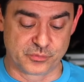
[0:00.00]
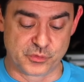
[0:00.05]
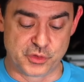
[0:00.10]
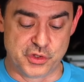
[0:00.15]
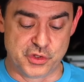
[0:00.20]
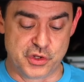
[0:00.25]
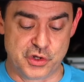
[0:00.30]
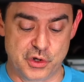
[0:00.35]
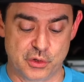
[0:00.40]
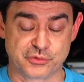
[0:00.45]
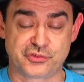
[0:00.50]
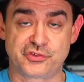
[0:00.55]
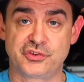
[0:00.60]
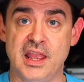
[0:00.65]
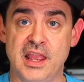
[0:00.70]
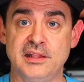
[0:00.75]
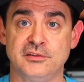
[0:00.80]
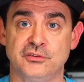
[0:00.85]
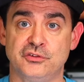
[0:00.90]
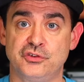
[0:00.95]
you know,
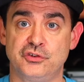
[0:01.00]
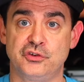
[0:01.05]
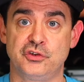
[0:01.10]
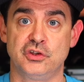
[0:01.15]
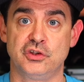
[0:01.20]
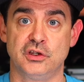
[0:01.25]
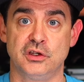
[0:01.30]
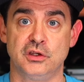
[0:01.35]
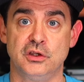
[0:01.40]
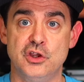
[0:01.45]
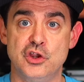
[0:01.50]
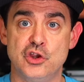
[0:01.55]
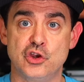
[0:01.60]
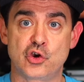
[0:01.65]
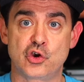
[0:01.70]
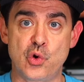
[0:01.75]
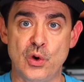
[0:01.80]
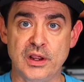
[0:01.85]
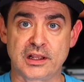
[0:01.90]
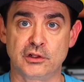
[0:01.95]
sense to
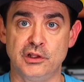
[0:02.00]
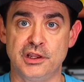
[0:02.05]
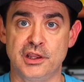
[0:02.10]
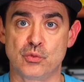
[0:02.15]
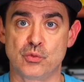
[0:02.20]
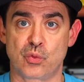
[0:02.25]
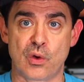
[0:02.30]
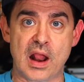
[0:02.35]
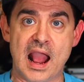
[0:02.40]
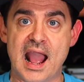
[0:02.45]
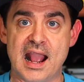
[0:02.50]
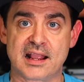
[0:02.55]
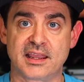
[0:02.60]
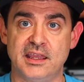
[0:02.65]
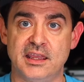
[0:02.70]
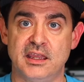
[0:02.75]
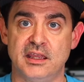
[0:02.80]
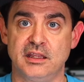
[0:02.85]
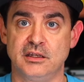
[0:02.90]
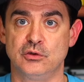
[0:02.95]
quickly
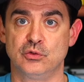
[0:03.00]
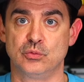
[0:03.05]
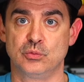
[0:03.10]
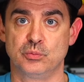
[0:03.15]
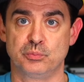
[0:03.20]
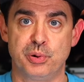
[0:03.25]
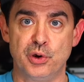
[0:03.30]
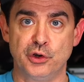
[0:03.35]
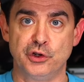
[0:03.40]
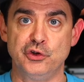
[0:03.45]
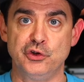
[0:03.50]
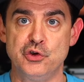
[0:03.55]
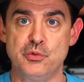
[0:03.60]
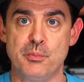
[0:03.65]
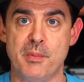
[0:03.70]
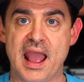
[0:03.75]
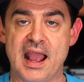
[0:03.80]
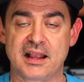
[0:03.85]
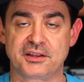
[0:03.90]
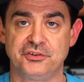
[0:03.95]
rack it and put a new
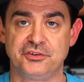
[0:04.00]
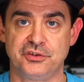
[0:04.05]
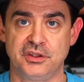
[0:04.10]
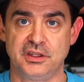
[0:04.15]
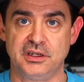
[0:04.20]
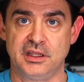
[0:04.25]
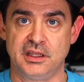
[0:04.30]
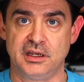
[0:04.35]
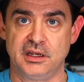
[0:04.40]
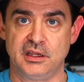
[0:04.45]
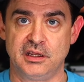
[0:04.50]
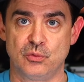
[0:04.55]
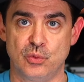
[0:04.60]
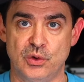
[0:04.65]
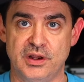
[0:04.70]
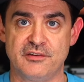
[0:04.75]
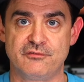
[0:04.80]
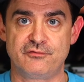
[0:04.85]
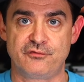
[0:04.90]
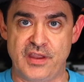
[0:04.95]
magazine in it
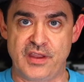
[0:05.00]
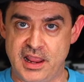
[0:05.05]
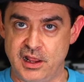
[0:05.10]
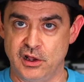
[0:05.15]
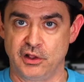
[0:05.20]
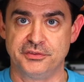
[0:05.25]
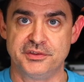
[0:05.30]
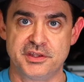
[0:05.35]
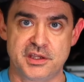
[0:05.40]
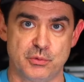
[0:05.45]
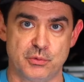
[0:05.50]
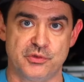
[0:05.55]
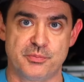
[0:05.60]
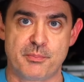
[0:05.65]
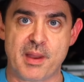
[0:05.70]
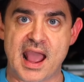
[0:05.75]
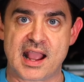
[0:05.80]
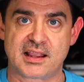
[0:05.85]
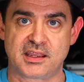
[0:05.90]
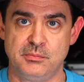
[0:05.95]
when it failed, and he was
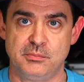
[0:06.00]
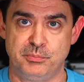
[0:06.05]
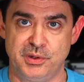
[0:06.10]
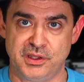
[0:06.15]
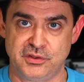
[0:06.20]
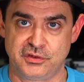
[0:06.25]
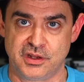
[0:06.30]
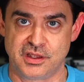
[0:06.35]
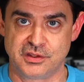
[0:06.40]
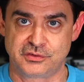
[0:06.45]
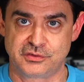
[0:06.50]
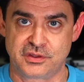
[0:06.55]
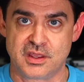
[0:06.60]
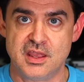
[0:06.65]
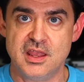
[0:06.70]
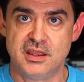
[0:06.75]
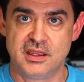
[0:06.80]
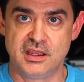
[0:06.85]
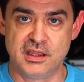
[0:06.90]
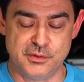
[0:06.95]
back in business
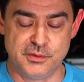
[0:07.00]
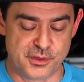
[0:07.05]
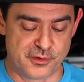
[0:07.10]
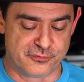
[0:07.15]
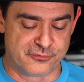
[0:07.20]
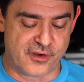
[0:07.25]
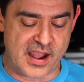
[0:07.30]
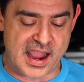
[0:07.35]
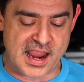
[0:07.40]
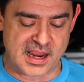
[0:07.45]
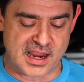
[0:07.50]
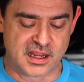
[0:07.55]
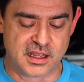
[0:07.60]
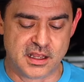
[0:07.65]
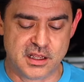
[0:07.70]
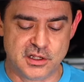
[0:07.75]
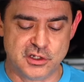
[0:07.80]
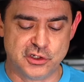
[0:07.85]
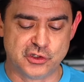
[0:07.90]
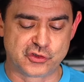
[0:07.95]
in the fight.
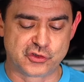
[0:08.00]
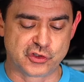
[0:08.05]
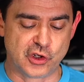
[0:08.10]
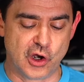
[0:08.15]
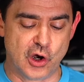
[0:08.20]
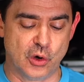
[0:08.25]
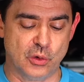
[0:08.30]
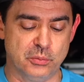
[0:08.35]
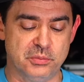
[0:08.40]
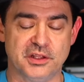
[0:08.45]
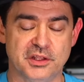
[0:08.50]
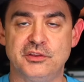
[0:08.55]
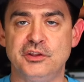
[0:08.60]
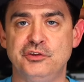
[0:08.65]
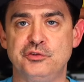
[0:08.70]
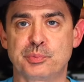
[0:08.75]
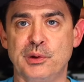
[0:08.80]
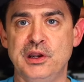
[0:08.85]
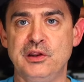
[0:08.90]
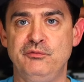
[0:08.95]
So, but
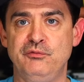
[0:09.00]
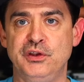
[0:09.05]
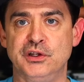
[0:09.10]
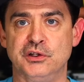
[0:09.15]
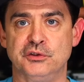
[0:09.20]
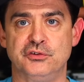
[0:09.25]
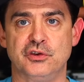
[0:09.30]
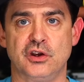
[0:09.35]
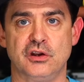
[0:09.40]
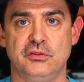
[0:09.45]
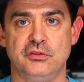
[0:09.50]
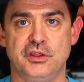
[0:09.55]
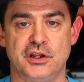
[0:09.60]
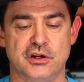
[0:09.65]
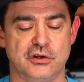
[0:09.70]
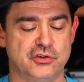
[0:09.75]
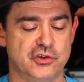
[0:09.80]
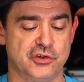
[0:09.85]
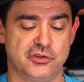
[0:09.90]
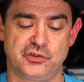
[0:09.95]
these Springfields are,
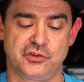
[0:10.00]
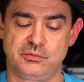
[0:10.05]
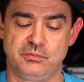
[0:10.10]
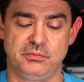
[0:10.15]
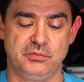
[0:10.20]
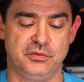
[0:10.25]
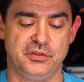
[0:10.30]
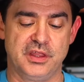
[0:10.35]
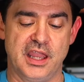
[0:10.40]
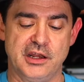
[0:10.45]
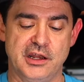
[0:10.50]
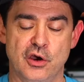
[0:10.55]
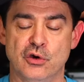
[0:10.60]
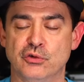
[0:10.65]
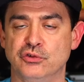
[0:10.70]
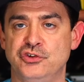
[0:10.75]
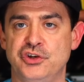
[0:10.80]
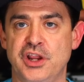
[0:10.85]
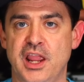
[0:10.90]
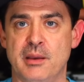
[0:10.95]
they
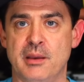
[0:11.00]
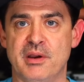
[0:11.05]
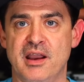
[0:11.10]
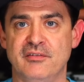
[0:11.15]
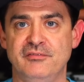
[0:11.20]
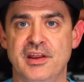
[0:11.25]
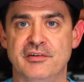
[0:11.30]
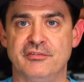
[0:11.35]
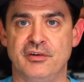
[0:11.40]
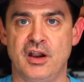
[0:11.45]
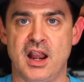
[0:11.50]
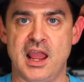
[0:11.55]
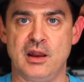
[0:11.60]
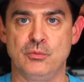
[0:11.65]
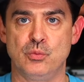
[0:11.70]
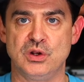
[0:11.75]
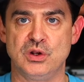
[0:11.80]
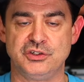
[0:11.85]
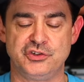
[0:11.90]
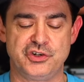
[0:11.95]
don't jam. I've never
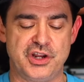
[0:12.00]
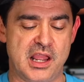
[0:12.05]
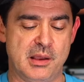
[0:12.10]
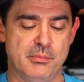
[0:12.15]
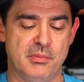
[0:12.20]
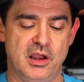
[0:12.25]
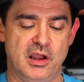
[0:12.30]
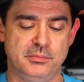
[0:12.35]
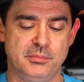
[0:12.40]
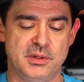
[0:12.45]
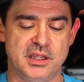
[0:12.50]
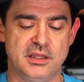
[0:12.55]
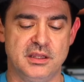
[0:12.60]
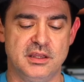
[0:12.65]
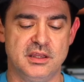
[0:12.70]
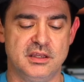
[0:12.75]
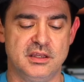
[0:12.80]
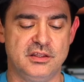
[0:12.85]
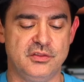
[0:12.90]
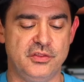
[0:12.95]
had one jam on me.
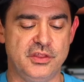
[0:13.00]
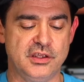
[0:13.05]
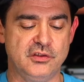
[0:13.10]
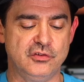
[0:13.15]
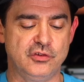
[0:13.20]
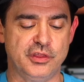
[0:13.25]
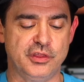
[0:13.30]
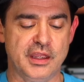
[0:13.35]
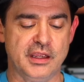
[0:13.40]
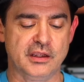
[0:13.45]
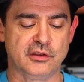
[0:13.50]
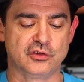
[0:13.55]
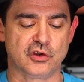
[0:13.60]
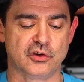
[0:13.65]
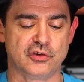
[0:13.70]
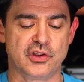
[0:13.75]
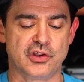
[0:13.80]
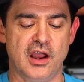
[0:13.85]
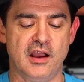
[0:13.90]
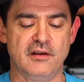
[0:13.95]
These things
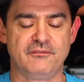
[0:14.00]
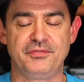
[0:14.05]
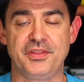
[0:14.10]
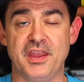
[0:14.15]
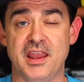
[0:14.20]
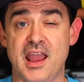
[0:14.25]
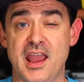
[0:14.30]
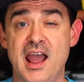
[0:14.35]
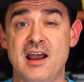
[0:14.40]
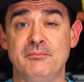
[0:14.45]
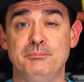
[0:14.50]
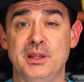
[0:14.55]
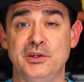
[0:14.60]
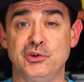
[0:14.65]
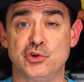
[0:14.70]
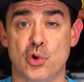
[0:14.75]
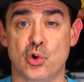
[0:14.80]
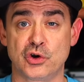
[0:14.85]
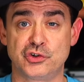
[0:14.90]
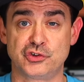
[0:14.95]
are tough. They have
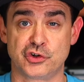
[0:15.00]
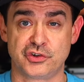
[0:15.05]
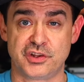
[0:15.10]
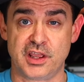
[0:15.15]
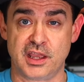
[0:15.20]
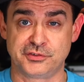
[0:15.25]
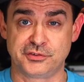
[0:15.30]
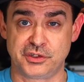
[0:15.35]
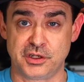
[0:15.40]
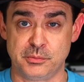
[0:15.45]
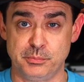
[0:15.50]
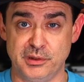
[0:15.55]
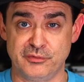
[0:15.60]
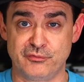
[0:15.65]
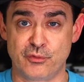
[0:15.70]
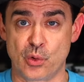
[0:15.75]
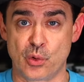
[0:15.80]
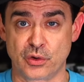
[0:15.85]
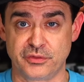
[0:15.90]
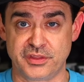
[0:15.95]
been torture tested
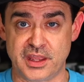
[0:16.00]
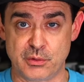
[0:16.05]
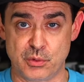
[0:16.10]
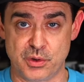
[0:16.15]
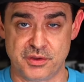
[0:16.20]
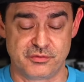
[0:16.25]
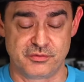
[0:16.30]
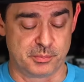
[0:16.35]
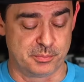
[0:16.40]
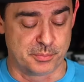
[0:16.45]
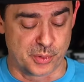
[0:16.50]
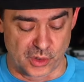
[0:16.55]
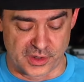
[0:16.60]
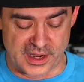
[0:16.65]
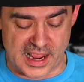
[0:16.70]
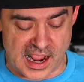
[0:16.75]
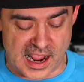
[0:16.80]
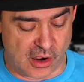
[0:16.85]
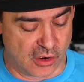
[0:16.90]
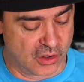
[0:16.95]
before they were even
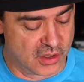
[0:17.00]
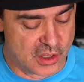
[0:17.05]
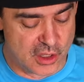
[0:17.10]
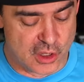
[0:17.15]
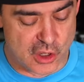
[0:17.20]
put out.